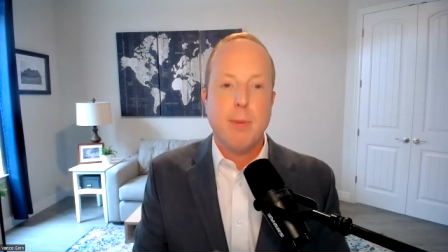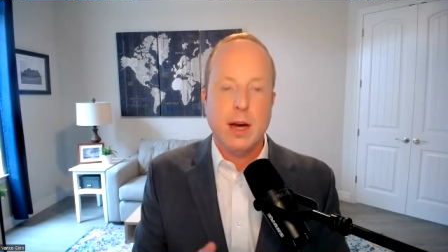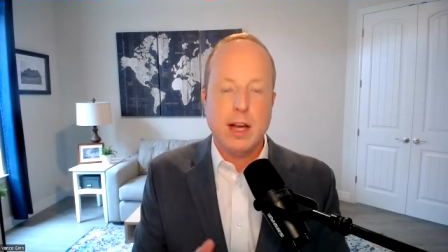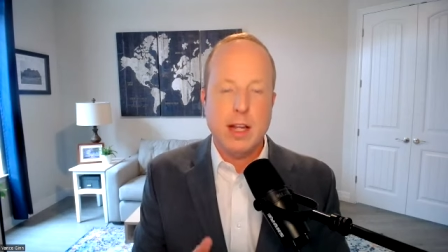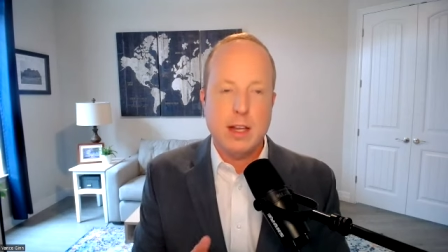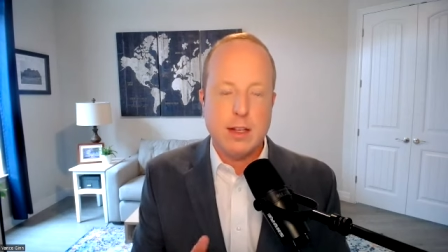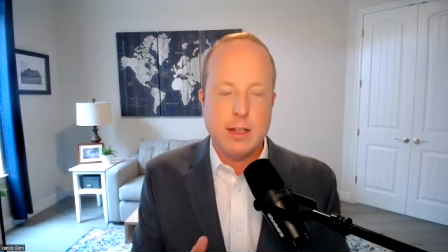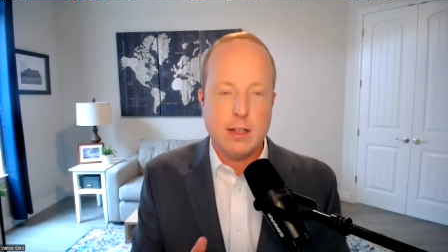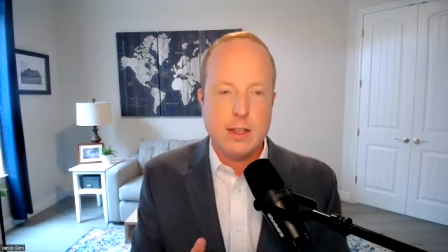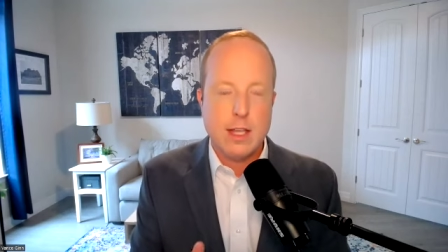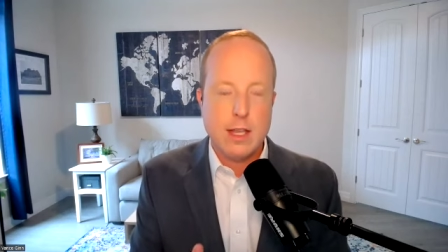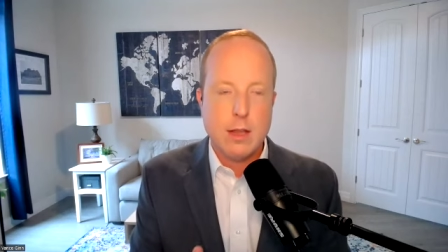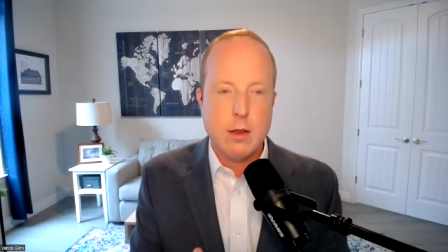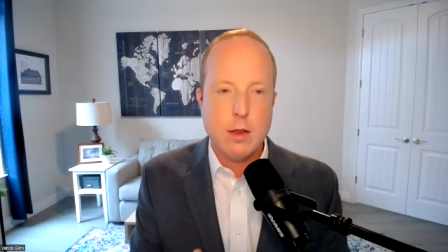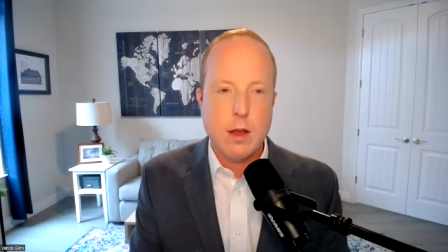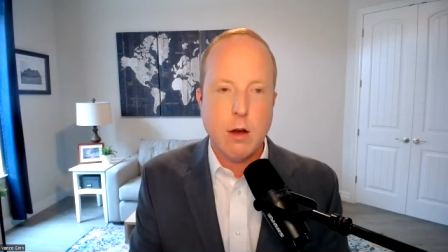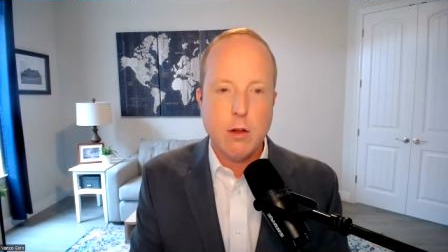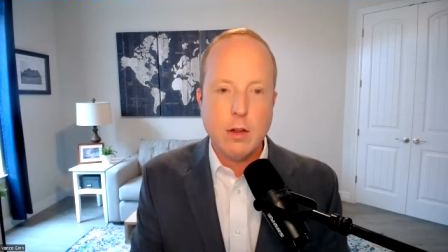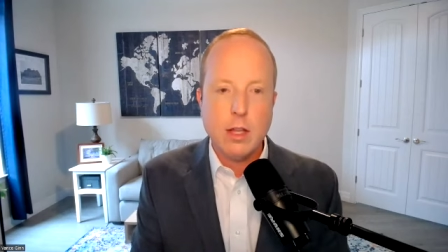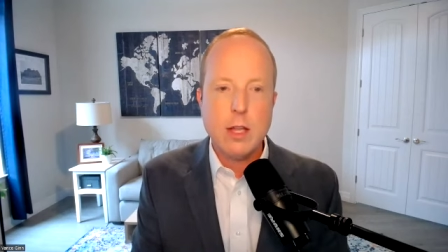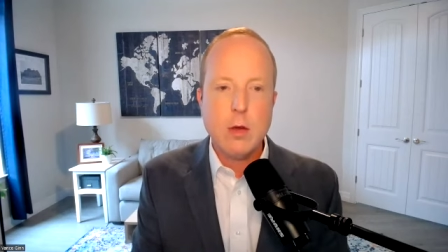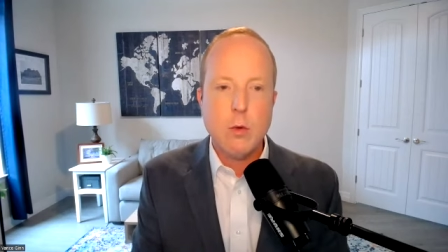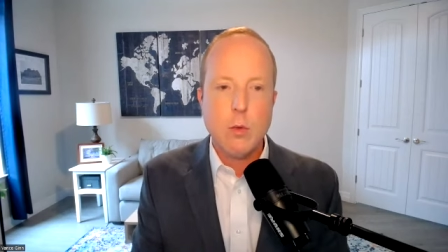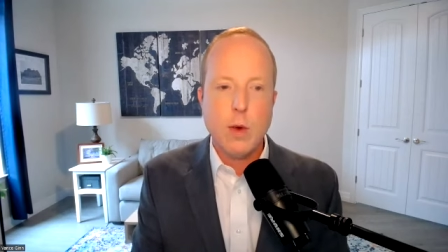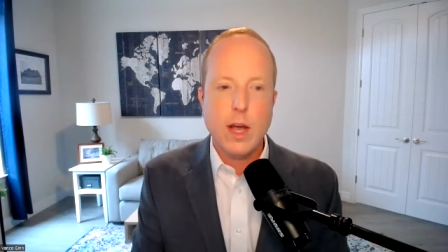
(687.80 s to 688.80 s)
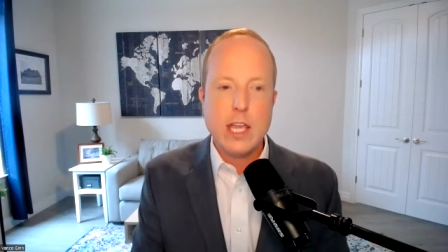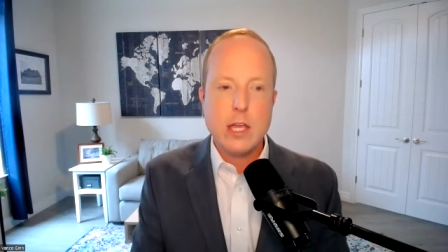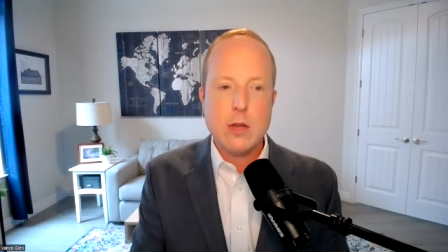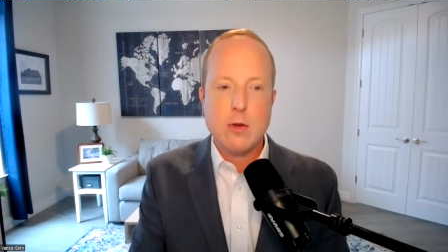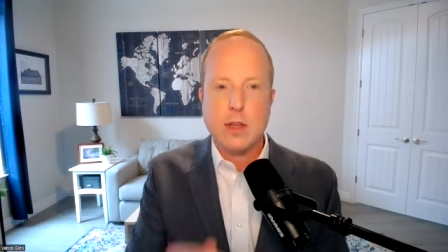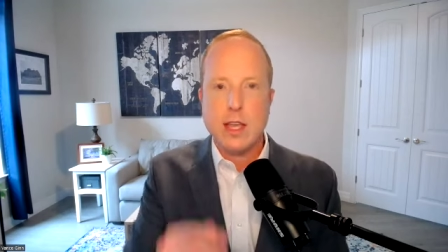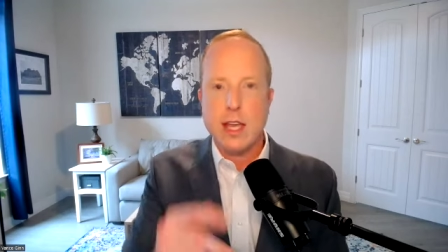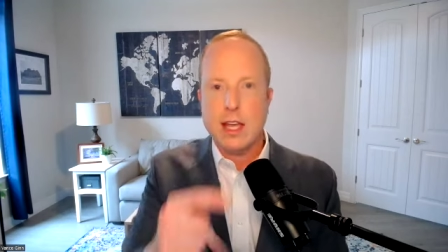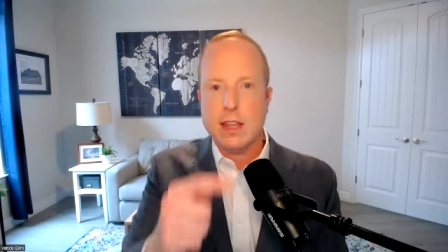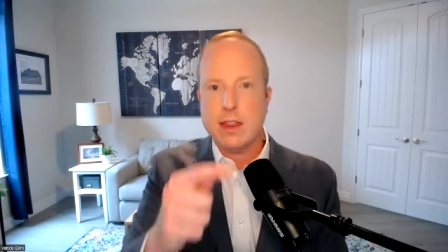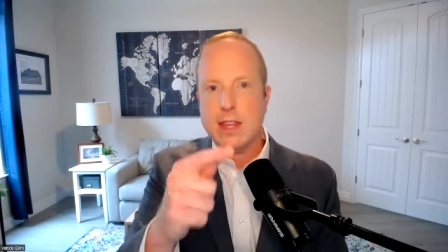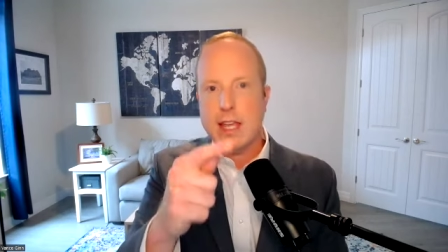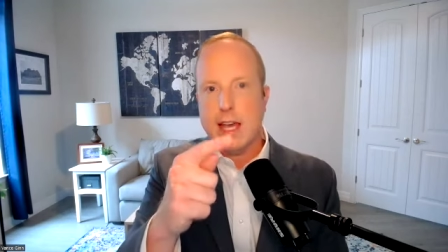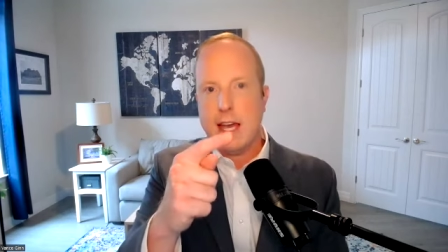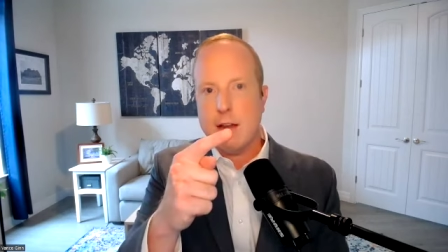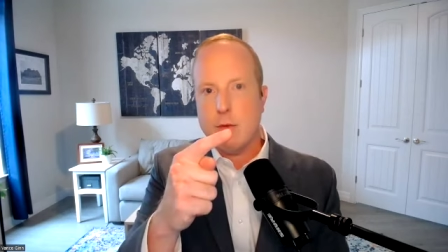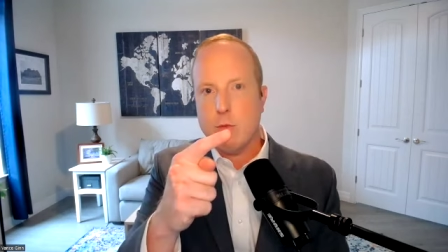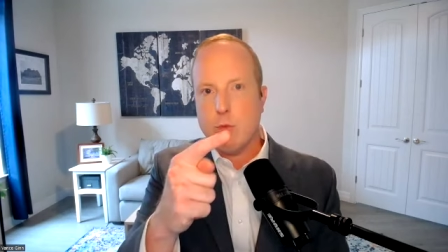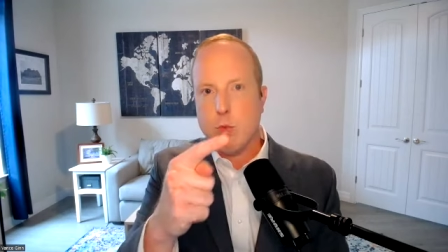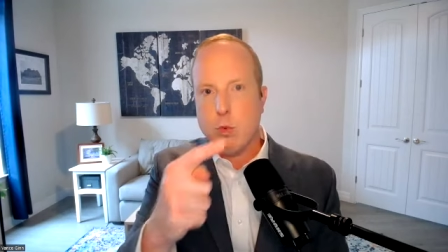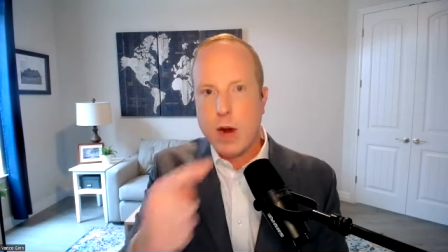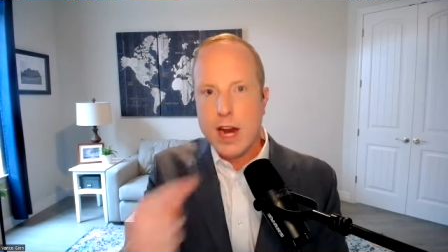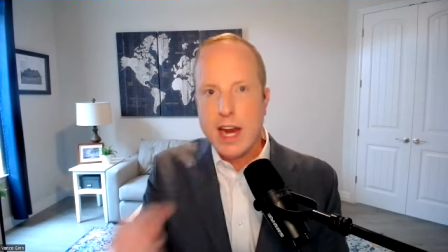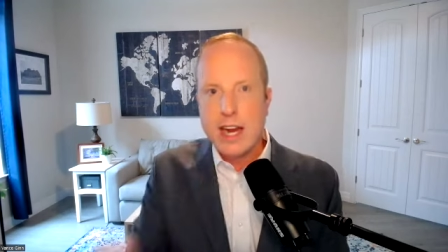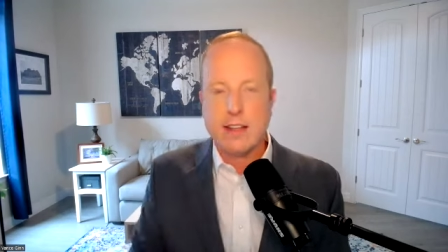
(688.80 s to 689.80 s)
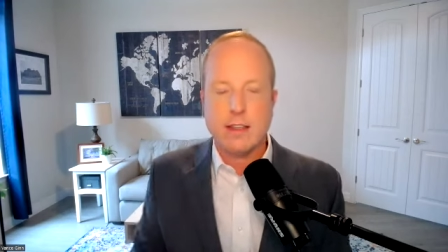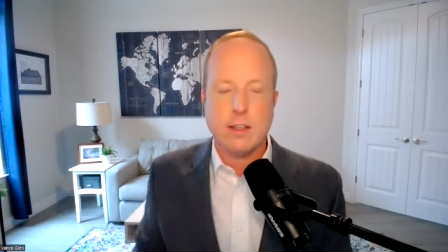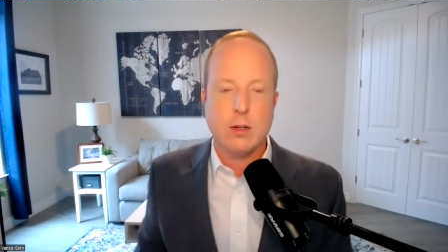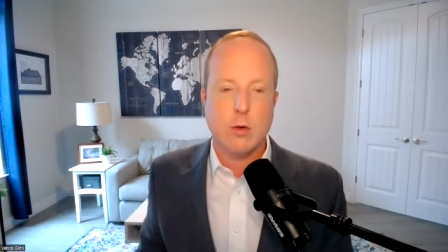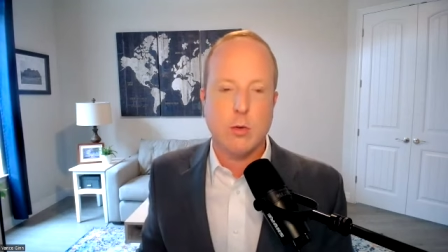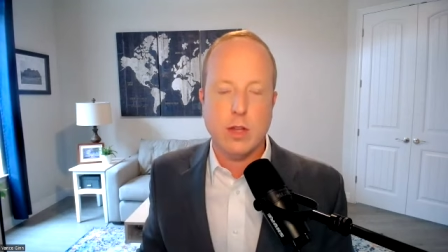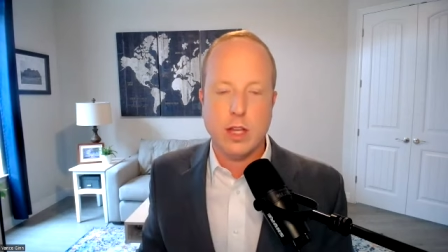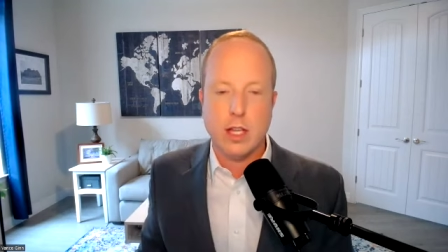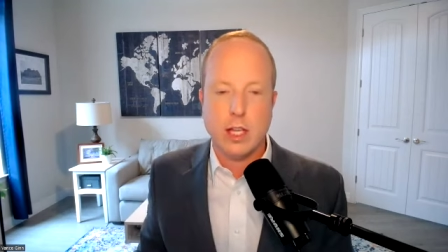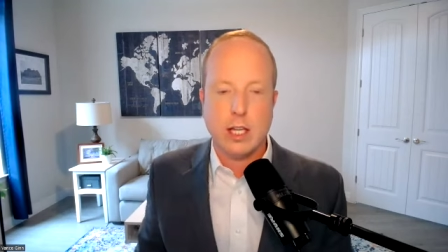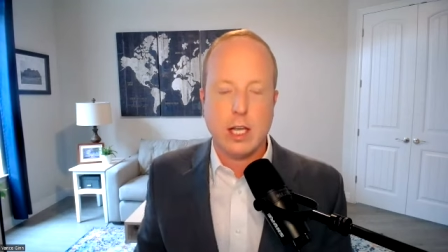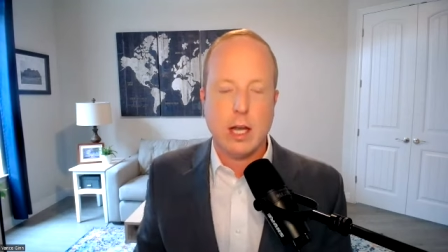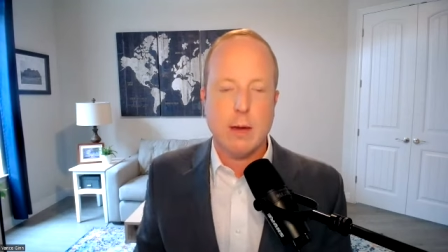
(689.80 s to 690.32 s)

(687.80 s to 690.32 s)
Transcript: But the only way you get that rate to really